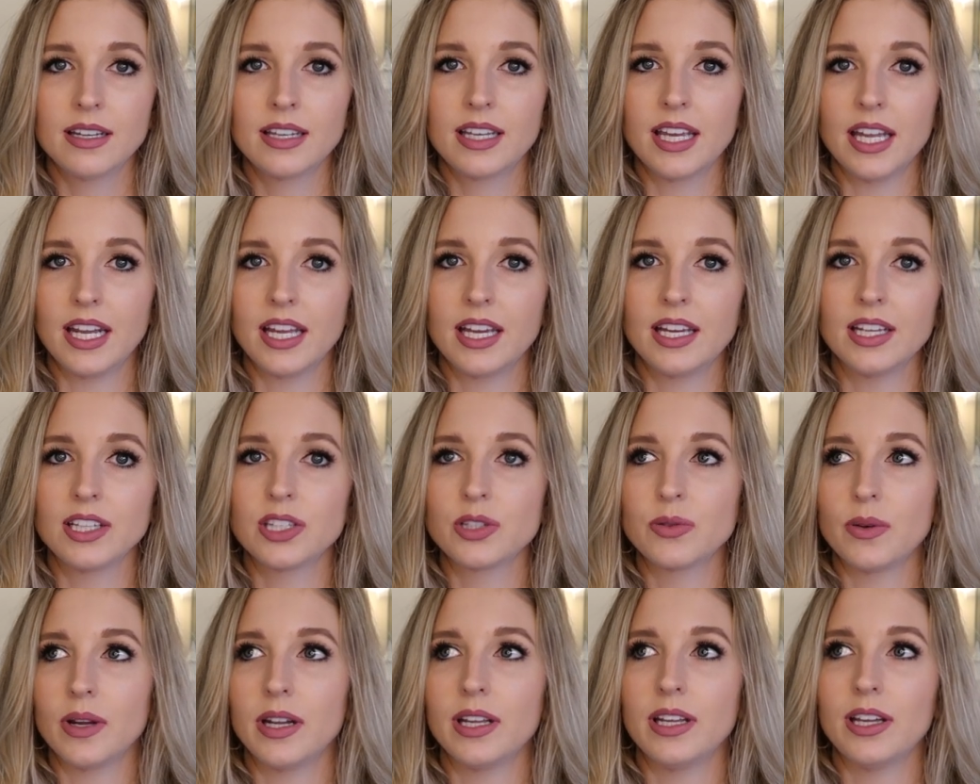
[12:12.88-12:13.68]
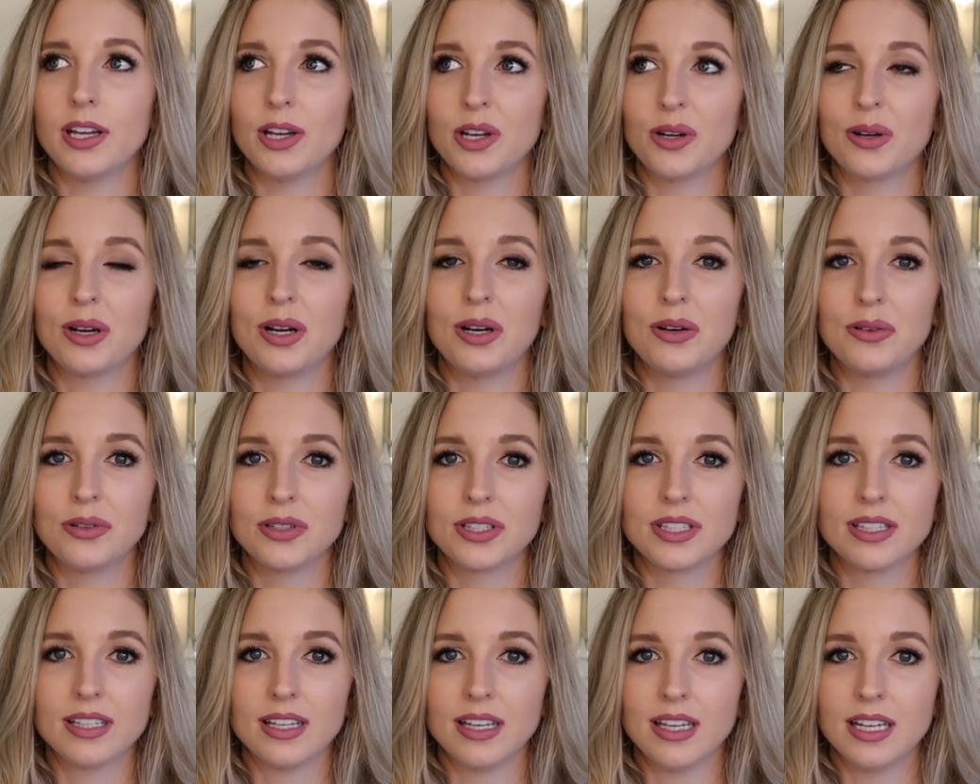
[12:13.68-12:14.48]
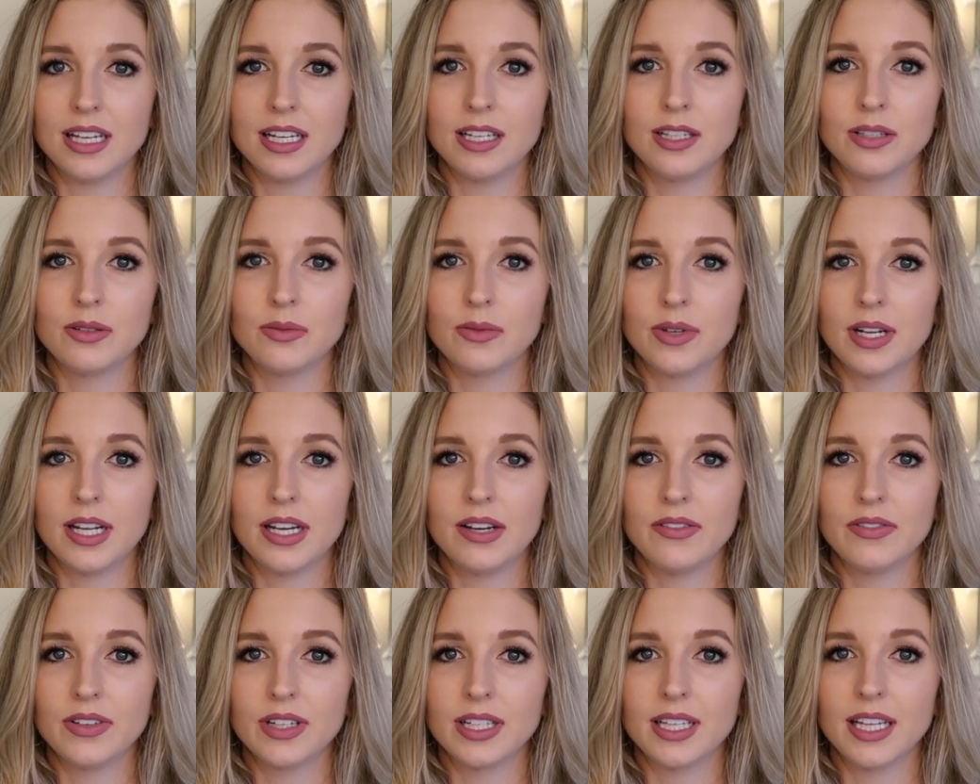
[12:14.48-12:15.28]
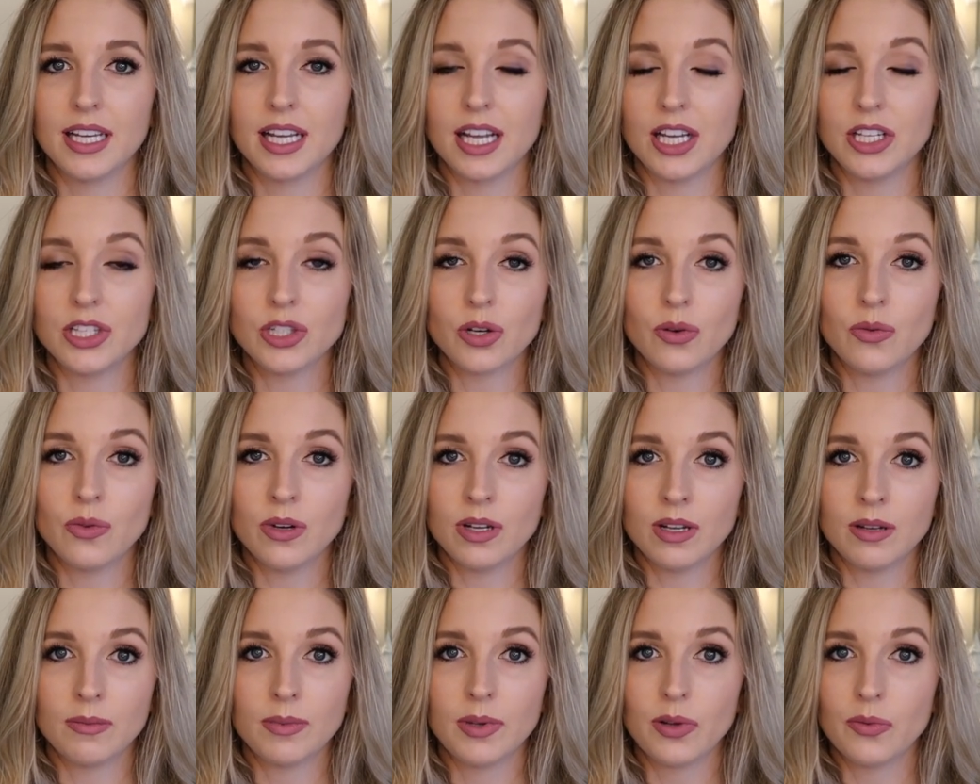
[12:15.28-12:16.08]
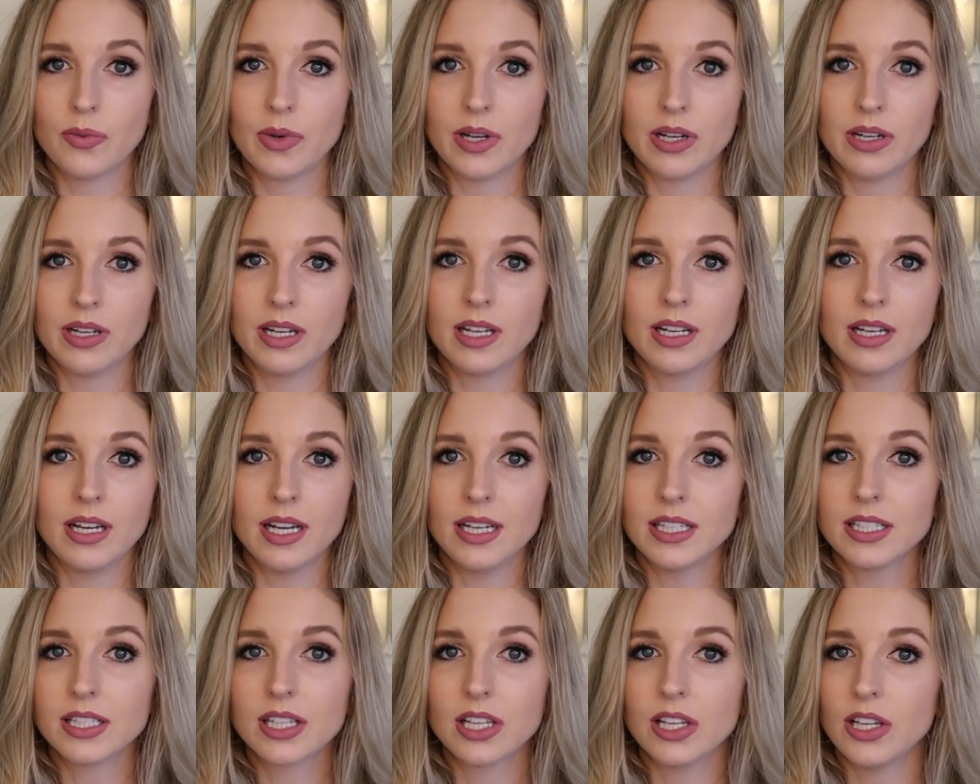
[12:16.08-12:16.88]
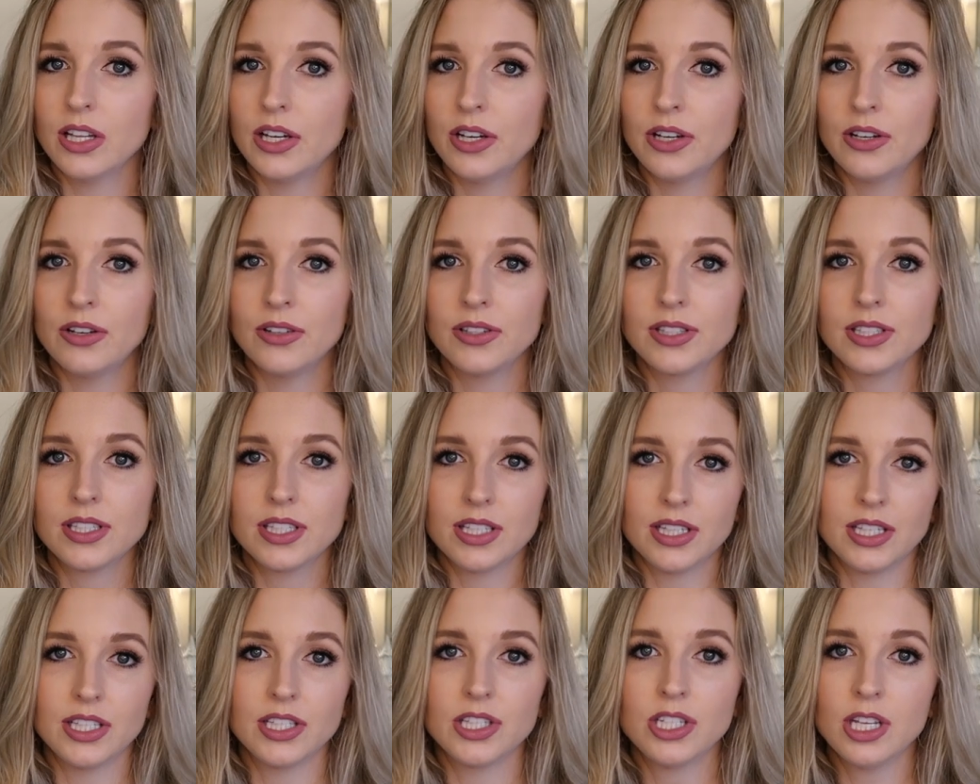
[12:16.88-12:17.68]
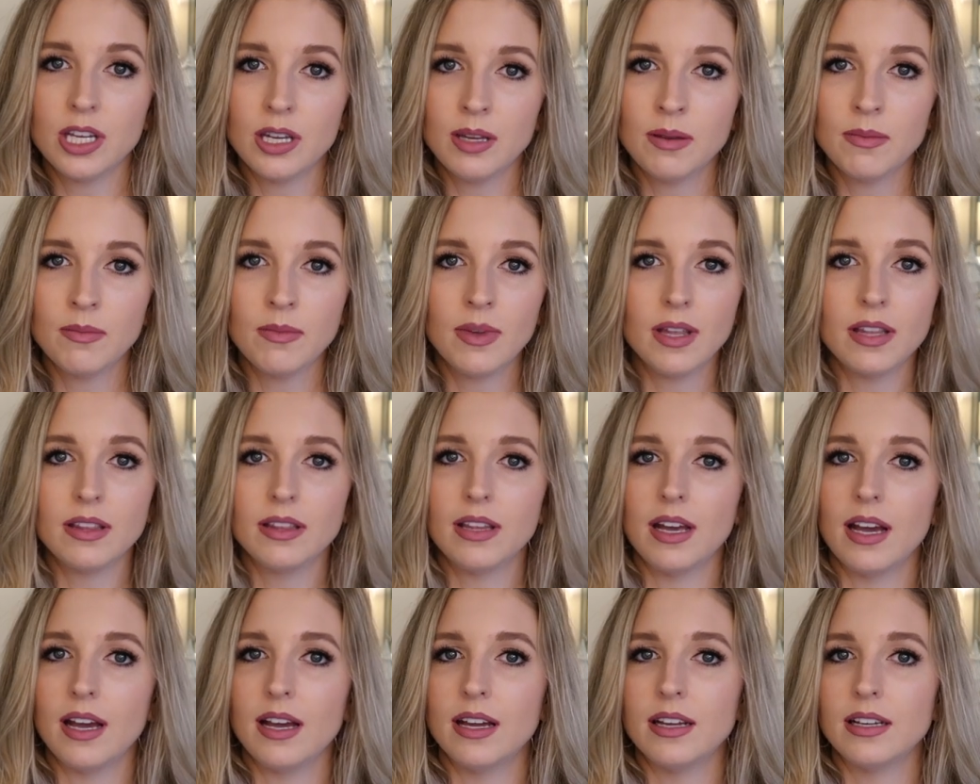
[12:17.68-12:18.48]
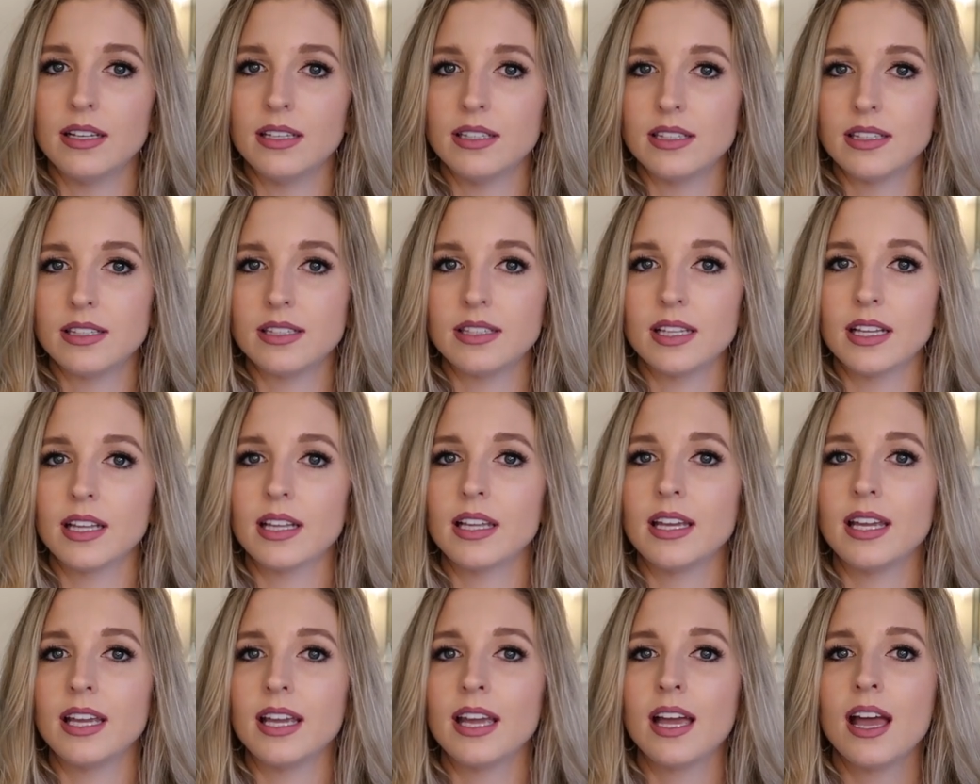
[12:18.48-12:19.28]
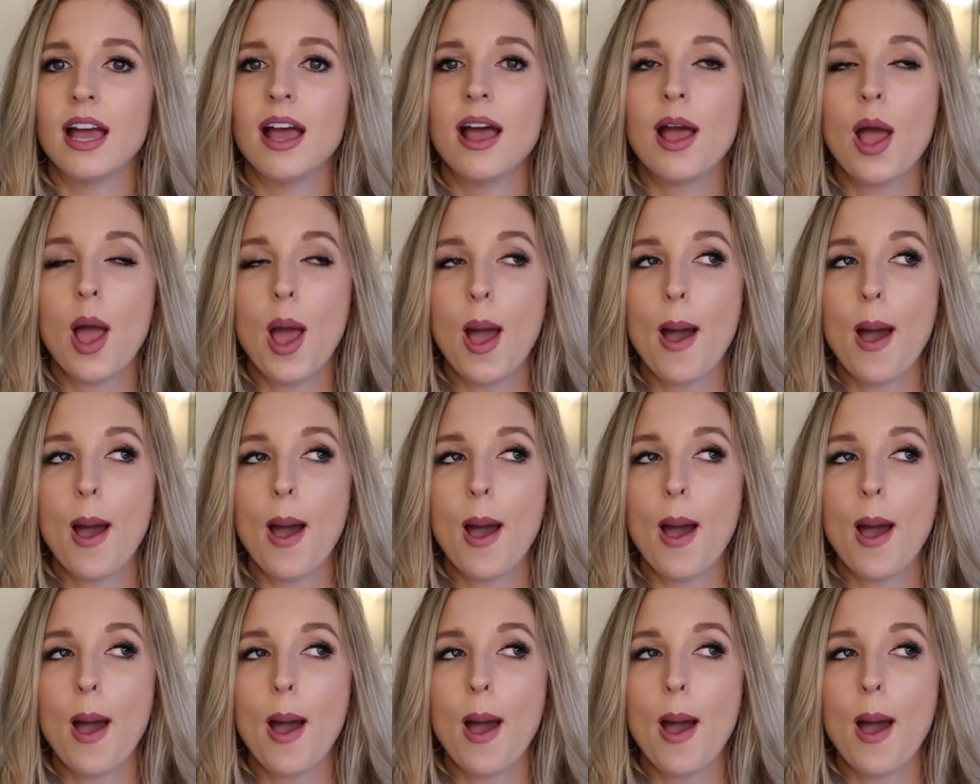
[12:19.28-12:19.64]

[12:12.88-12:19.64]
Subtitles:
getting it sweaty and gross and whatever. Like, I don't want to be wearing nice clothes to the gym. That is silly.